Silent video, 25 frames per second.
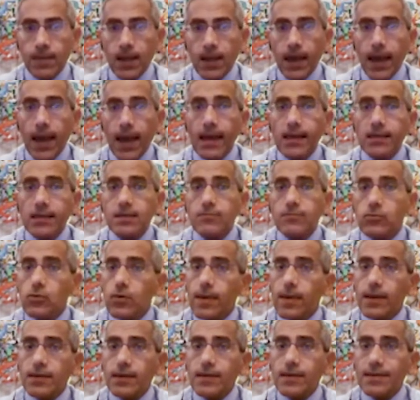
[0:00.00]

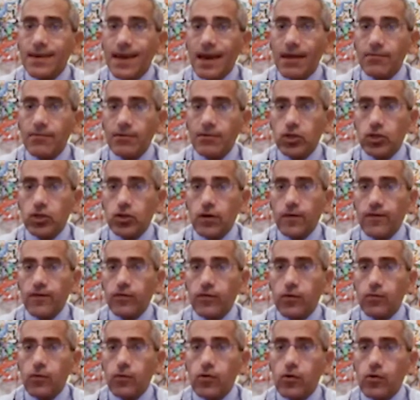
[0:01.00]
Asymptomatic carriage of
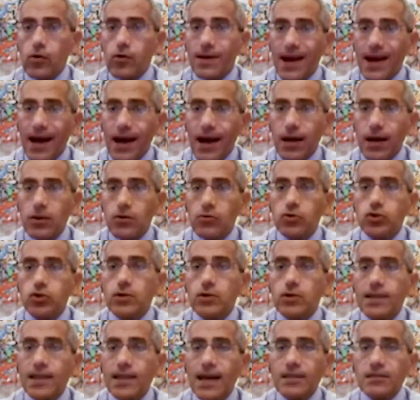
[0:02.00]
pneumococci
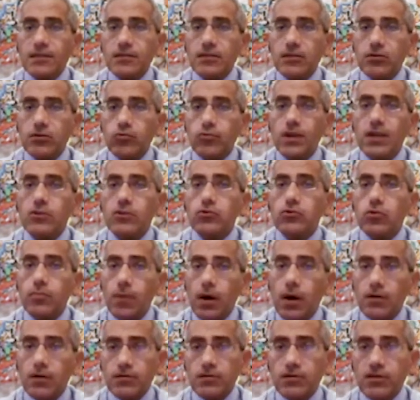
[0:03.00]
usually lasts weeks to
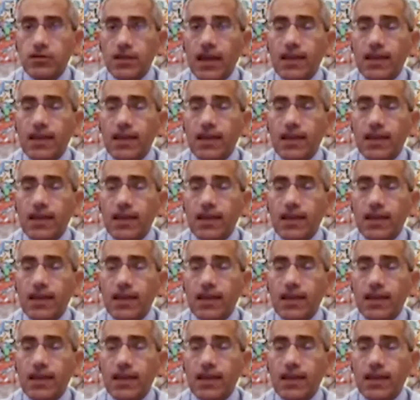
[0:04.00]
months